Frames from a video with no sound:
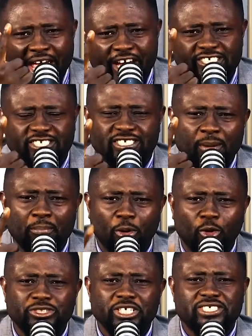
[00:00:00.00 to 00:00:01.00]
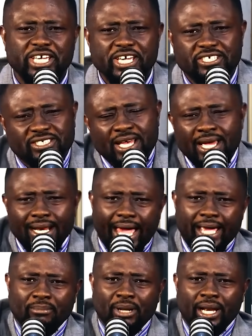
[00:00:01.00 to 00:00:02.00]
a simple disease
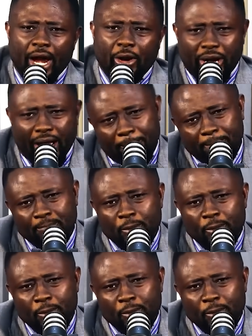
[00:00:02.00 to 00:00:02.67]
like malaria?